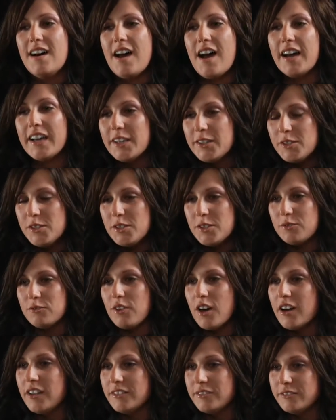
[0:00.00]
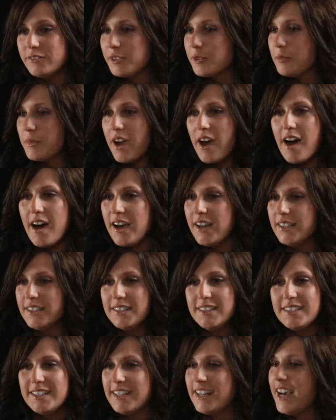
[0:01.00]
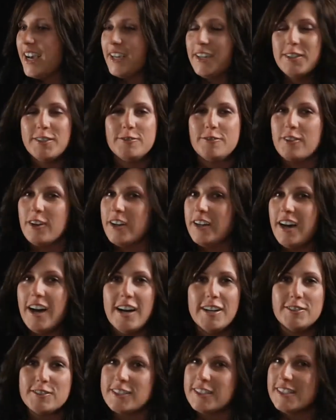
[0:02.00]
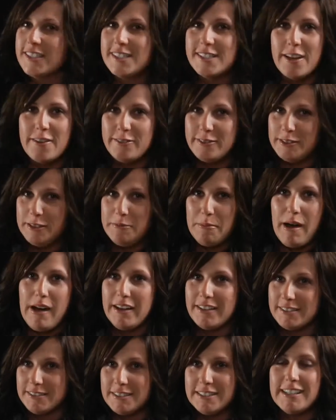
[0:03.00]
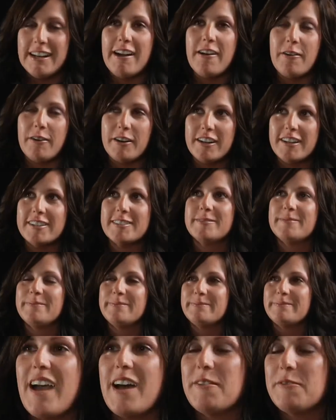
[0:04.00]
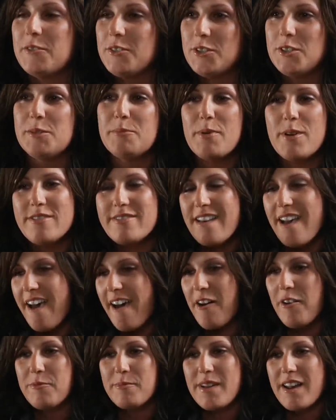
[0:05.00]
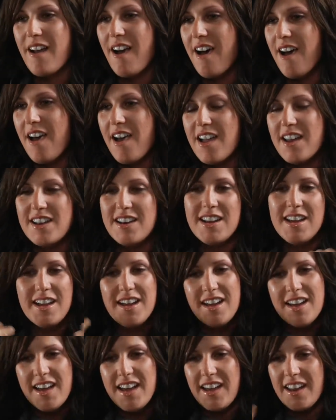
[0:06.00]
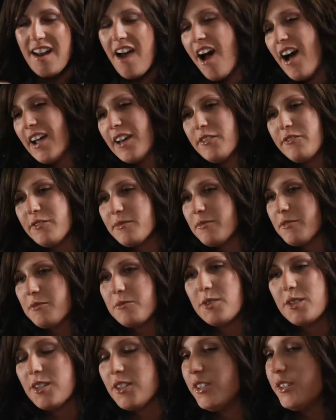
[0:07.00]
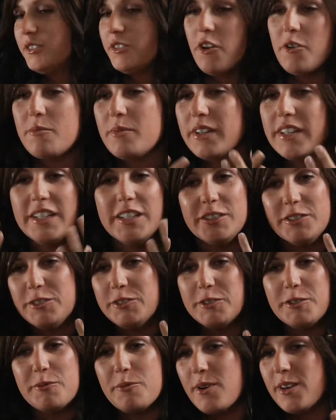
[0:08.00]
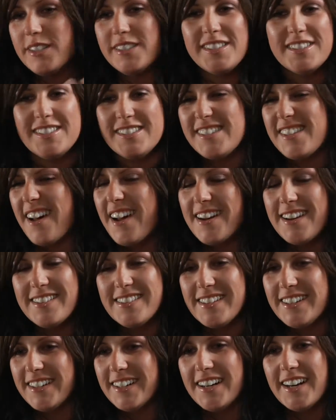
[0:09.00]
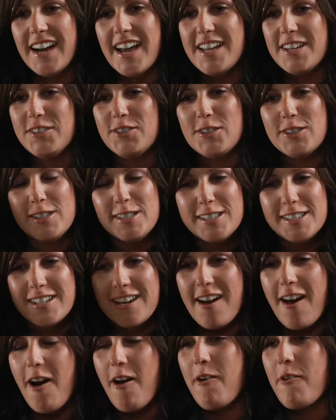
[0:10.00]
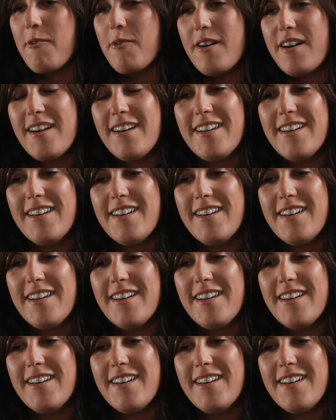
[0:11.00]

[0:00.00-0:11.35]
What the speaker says: I used to run from God, and I could run 170 miles an hour. I would just put that helmet on and hide from the world. Nobody knew who it was inside of there, and just go.